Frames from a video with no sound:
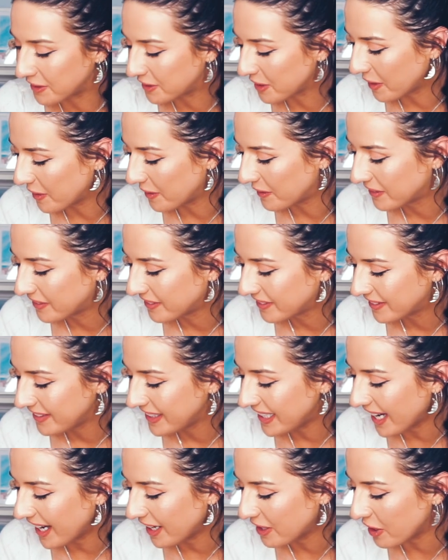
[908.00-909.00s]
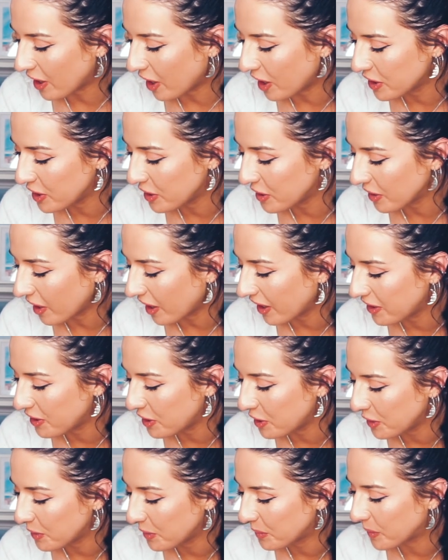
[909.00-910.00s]
So yeah,
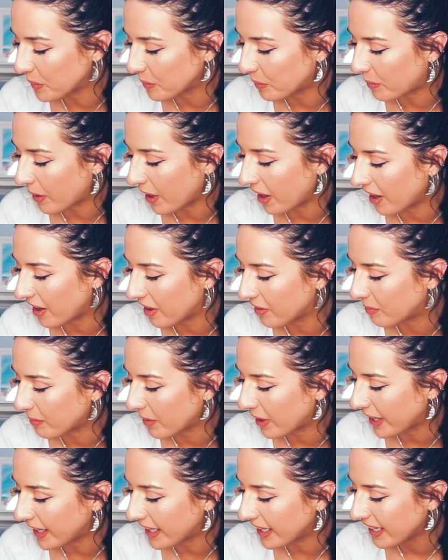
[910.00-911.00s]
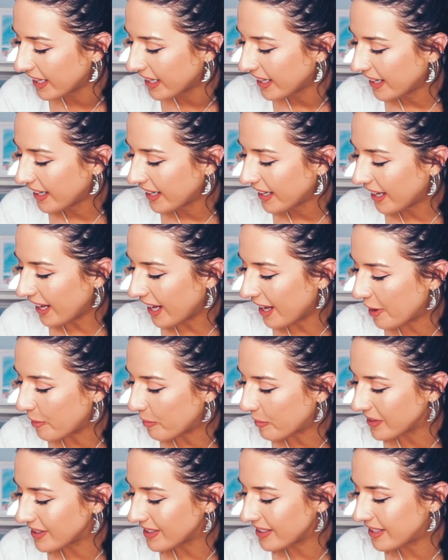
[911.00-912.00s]
you were part of my
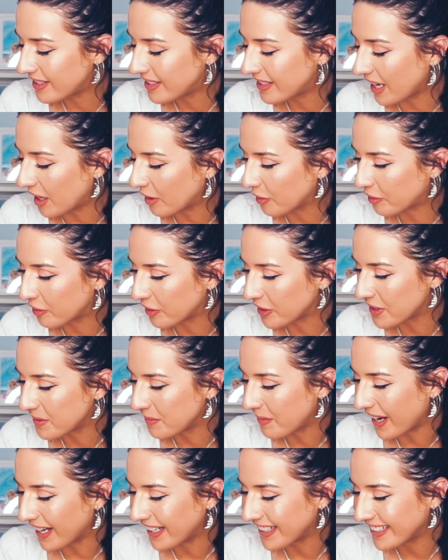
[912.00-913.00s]
self-respect.